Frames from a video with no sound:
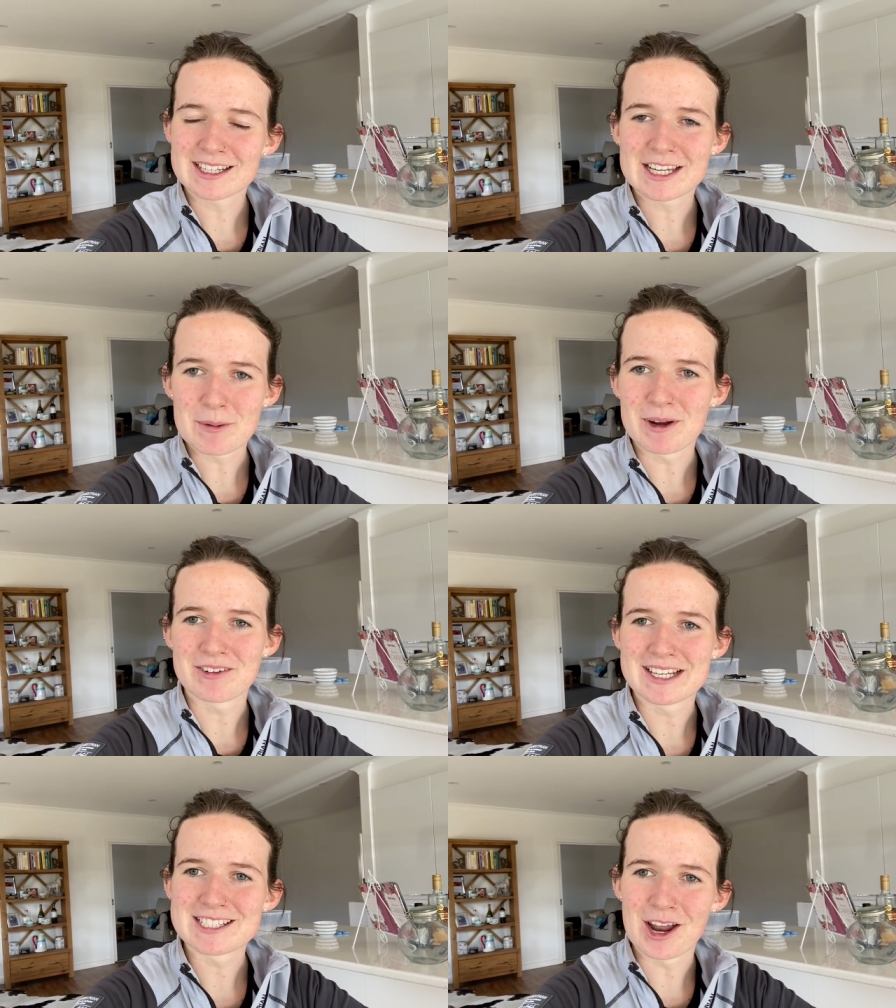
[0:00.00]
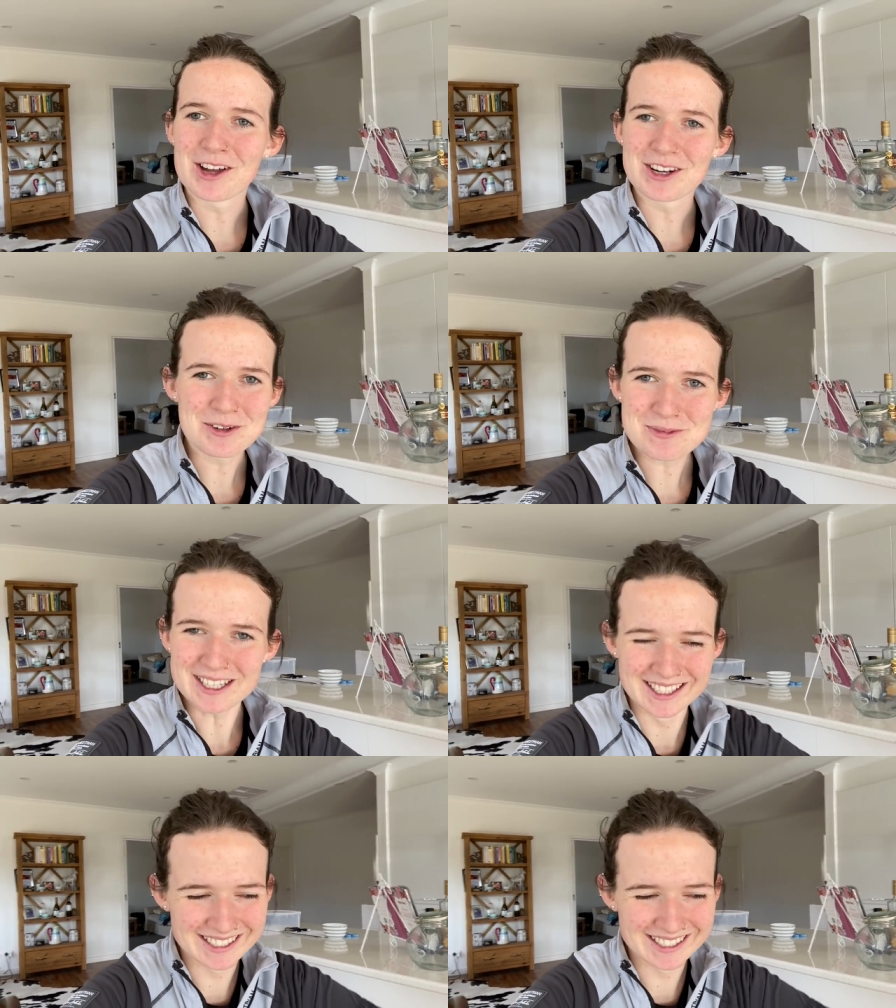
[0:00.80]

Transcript: like get my reins long enough.